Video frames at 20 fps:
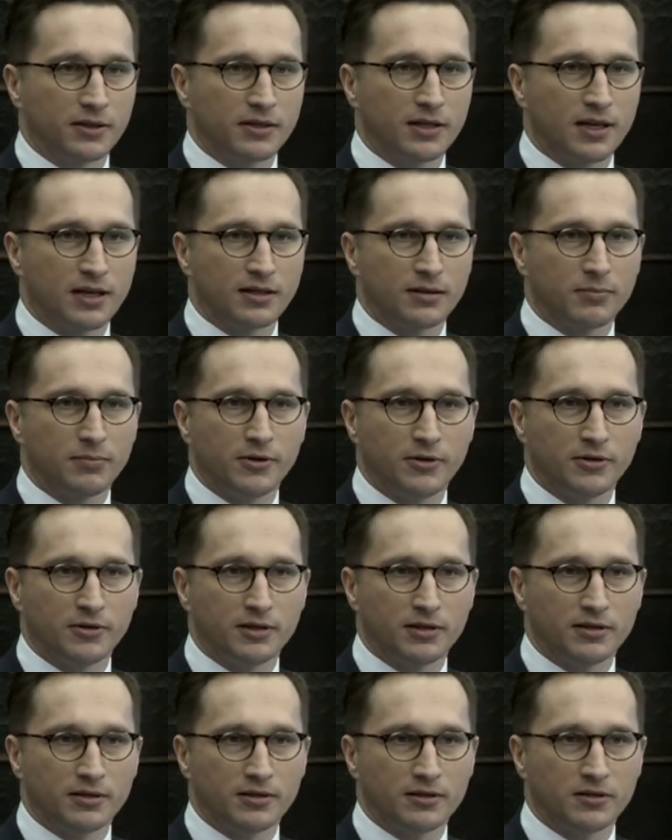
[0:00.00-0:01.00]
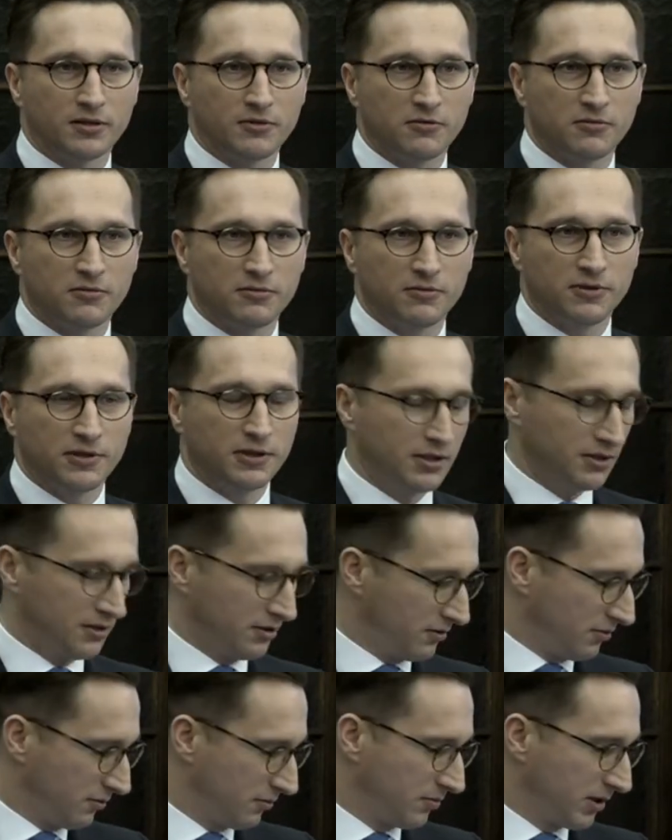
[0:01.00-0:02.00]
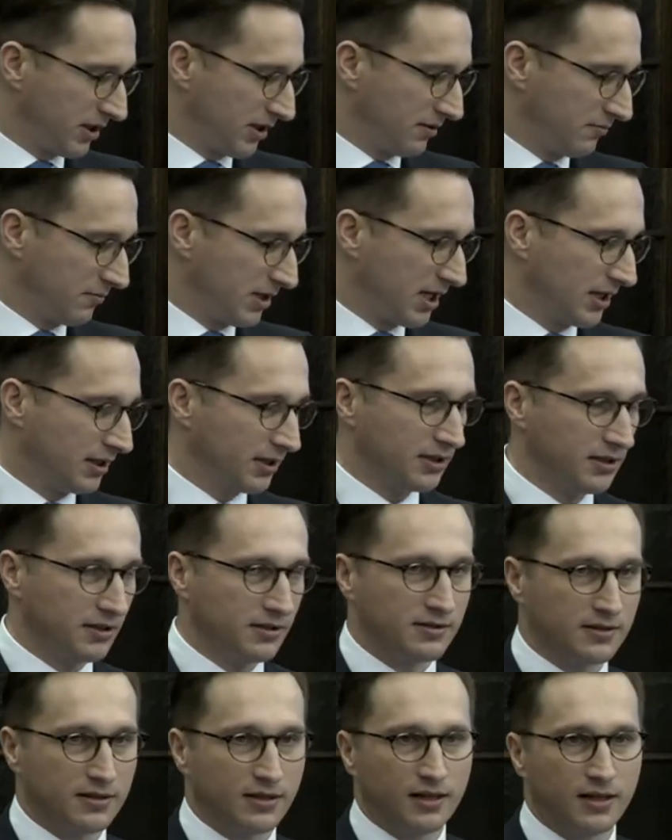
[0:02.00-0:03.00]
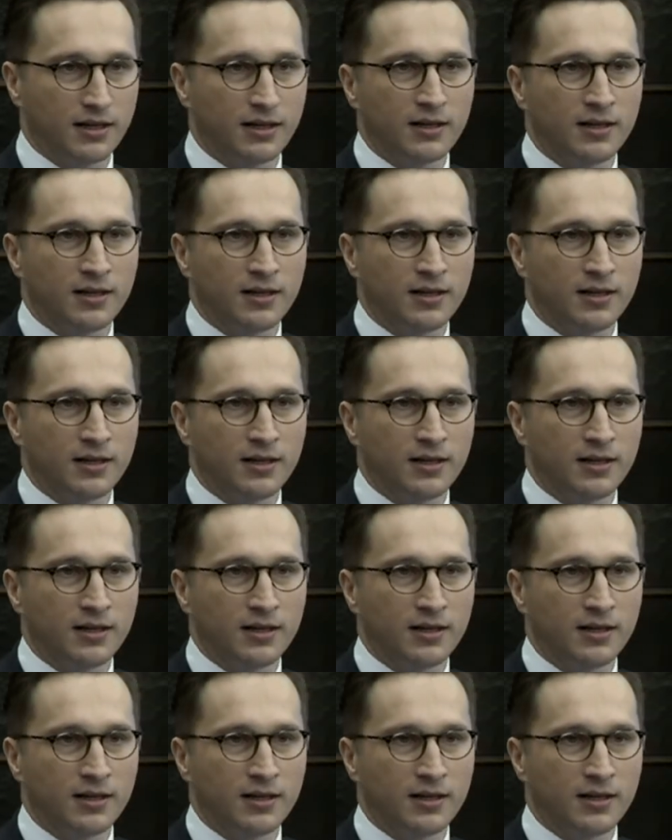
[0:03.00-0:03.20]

The other point that you need to bear in mind is the